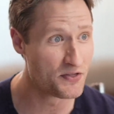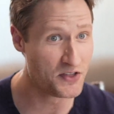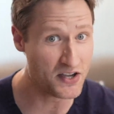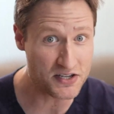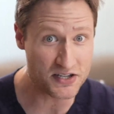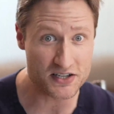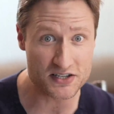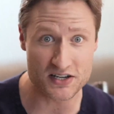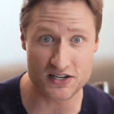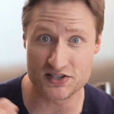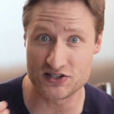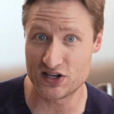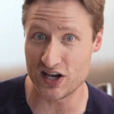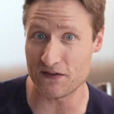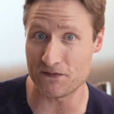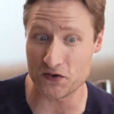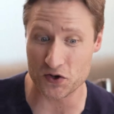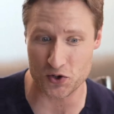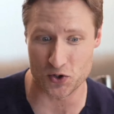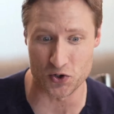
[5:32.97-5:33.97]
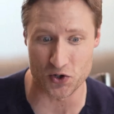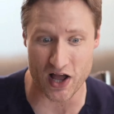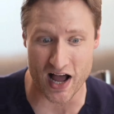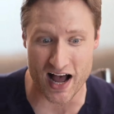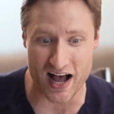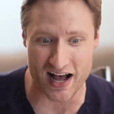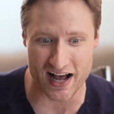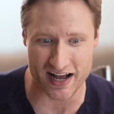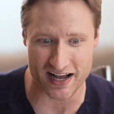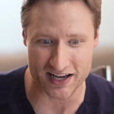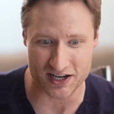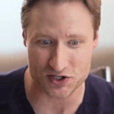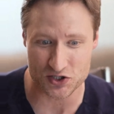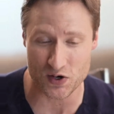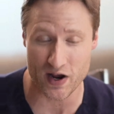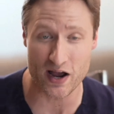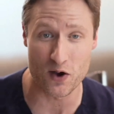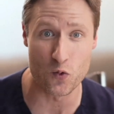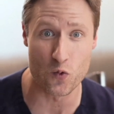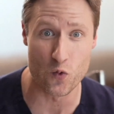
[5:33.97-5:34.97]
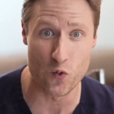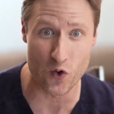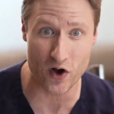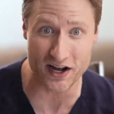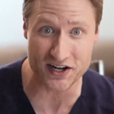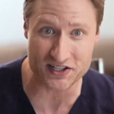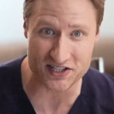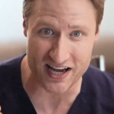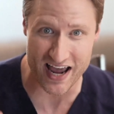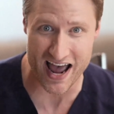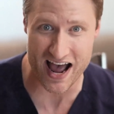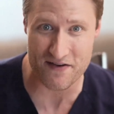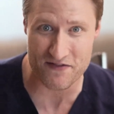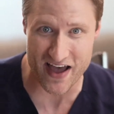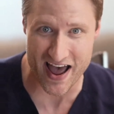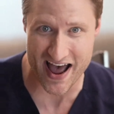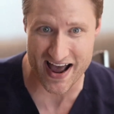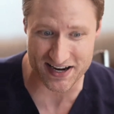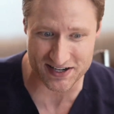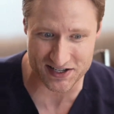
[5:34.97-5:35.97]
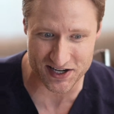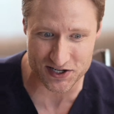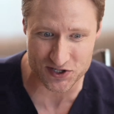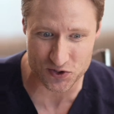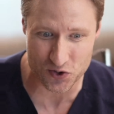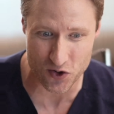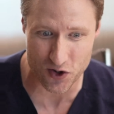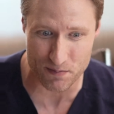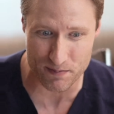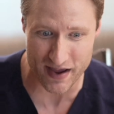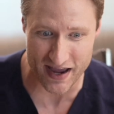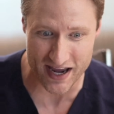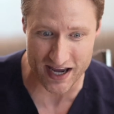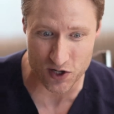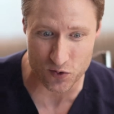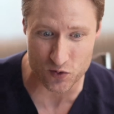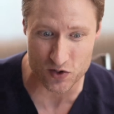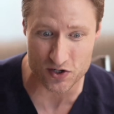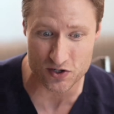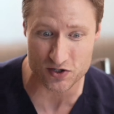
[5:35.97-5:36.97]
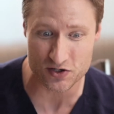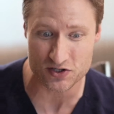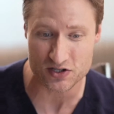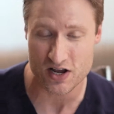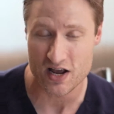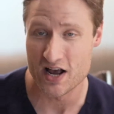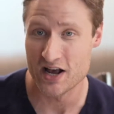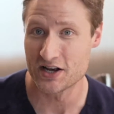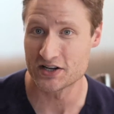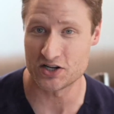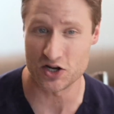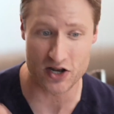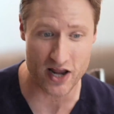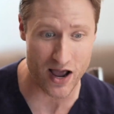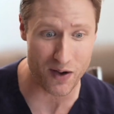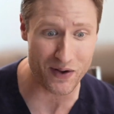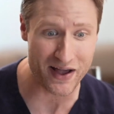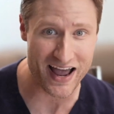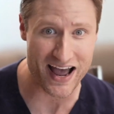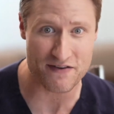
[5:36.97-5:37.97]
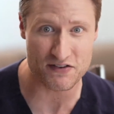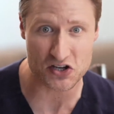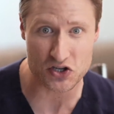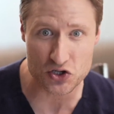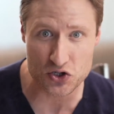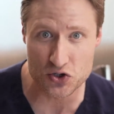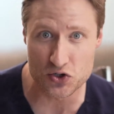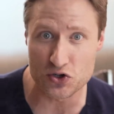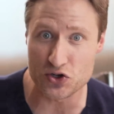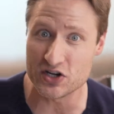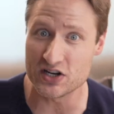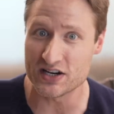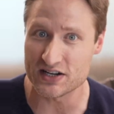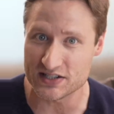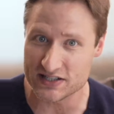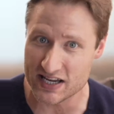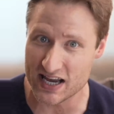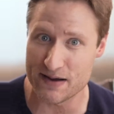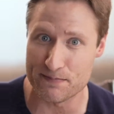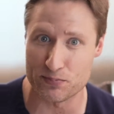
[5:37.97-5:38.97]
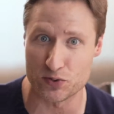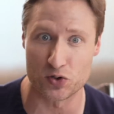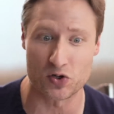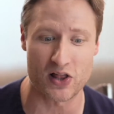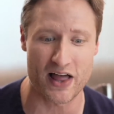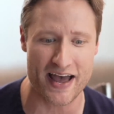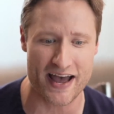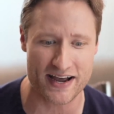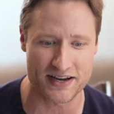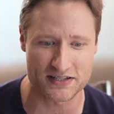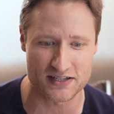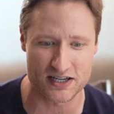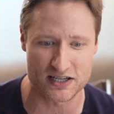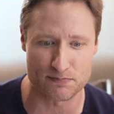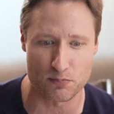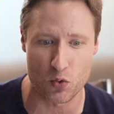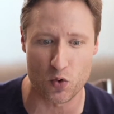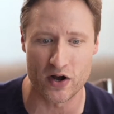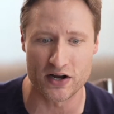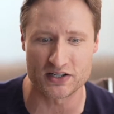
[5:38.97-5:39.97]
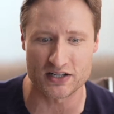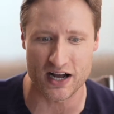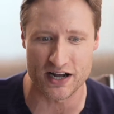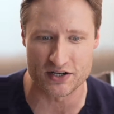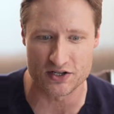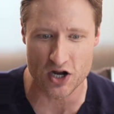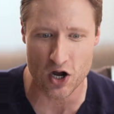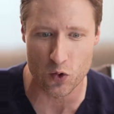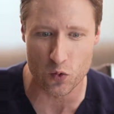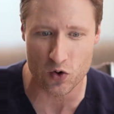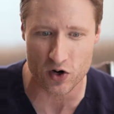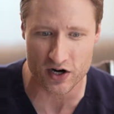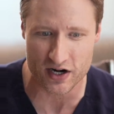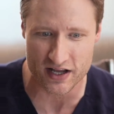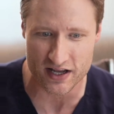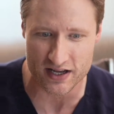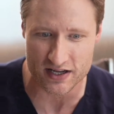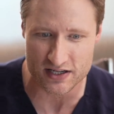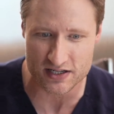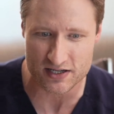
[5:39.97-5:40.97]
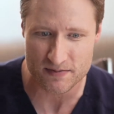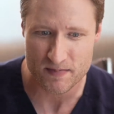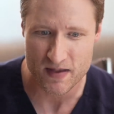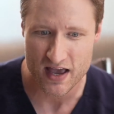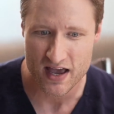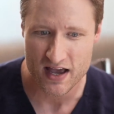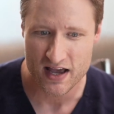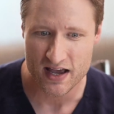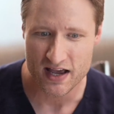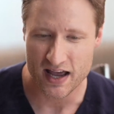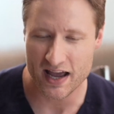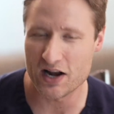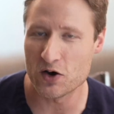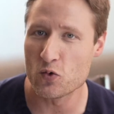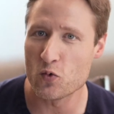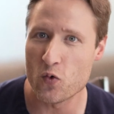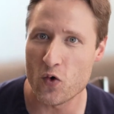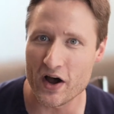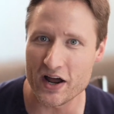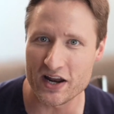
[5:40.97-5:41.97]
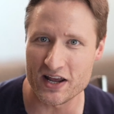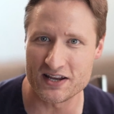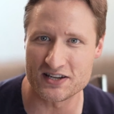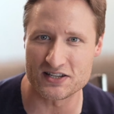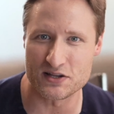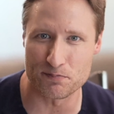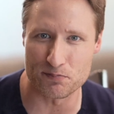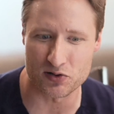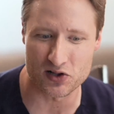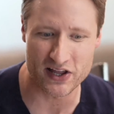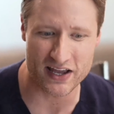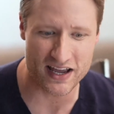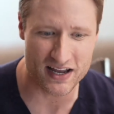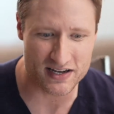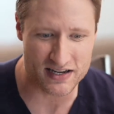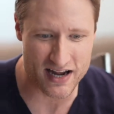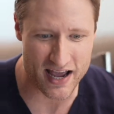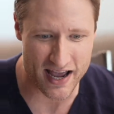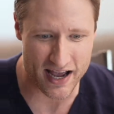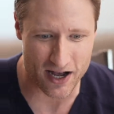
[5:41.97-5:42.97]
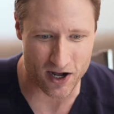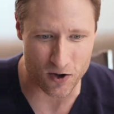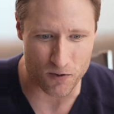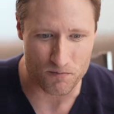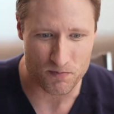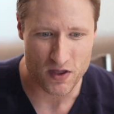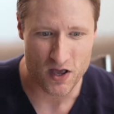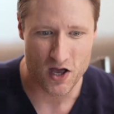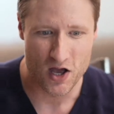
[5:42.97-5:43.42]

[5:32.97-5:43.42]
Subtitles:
this is a difficult eye, so I want to have access to a main wound. So now I have a good temporal access point. I know where it is. And what is the plan now?